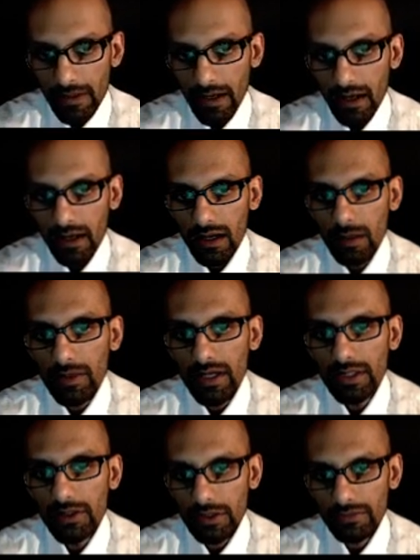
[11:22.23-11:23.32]
A
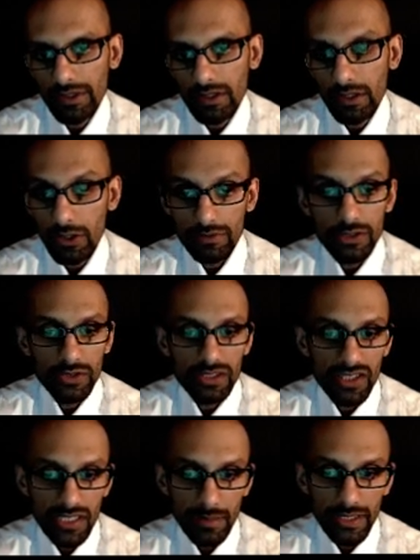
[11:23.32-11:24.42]
nerve injury and
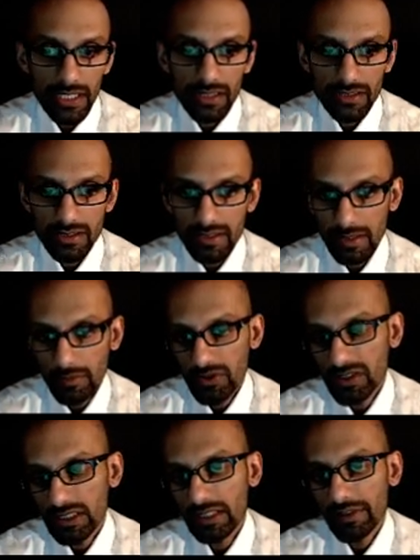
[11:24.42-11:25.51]
systemic toxicity are the most
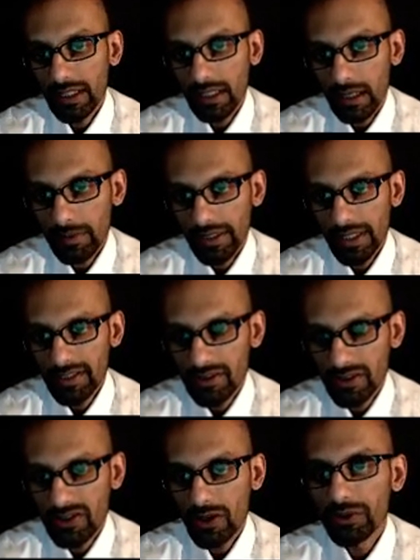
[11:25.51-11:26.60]
significant complications
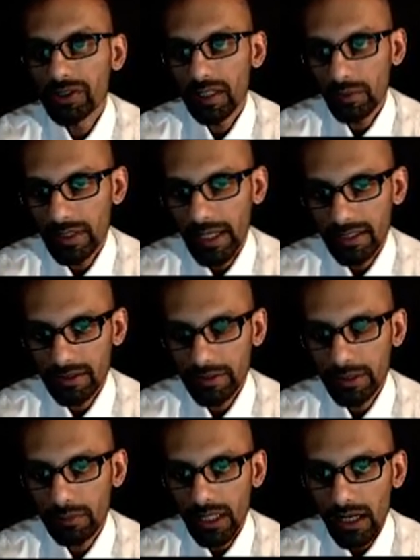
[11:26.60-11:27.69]
associated with the
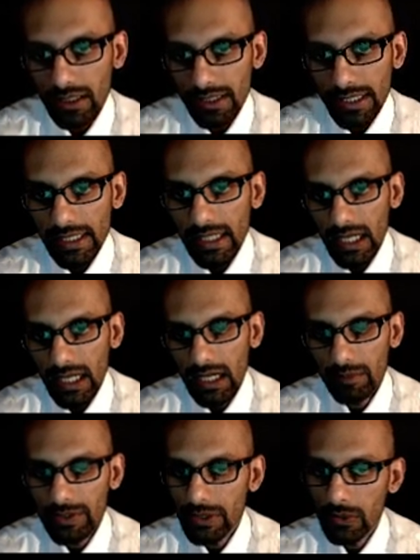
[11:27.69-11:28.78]
axillary block.
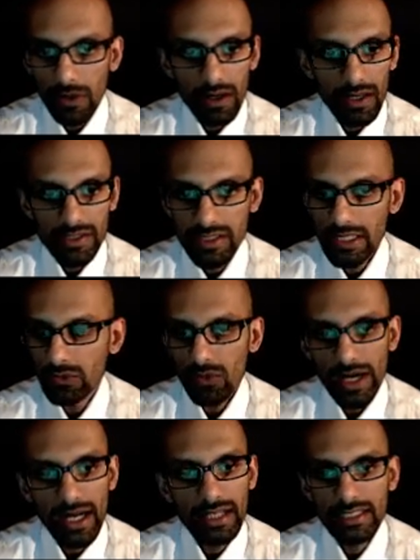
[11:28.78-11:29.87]
You are sitting
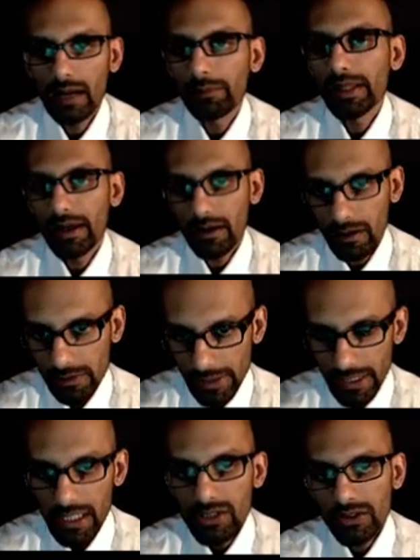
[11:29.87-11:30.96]
right on top of that artery,
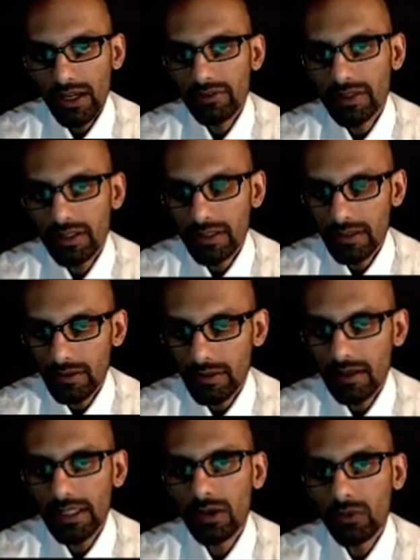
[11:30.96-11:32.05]
so you have to
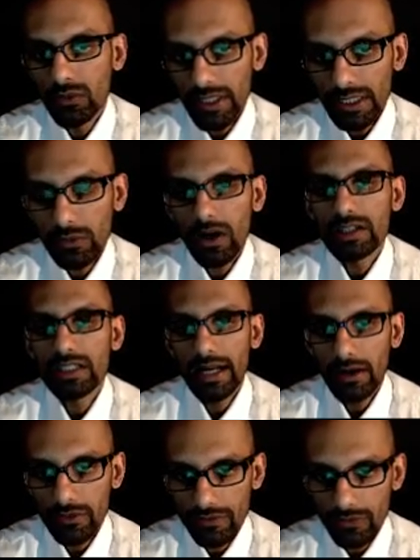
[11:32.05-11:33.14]
really watch
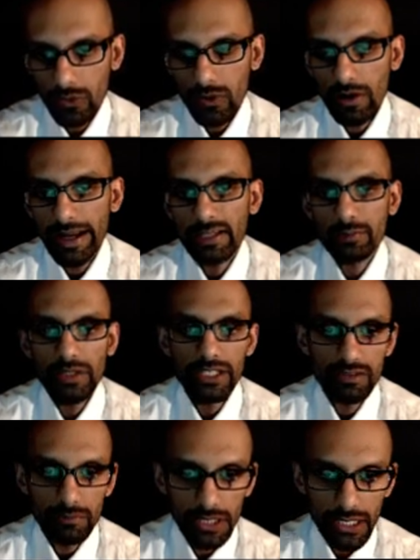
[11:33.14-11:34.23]
out for aspiration
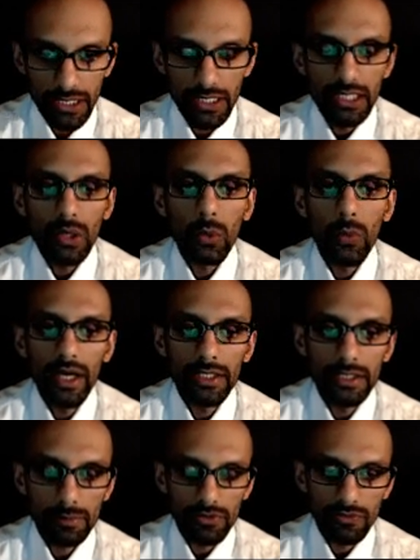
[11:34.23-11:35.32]
of blood when
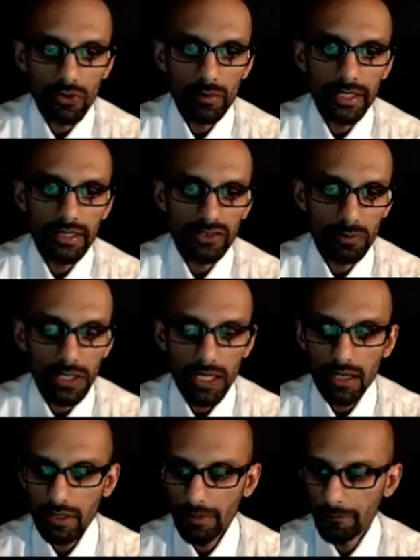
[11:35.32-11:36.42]
you're performing this block.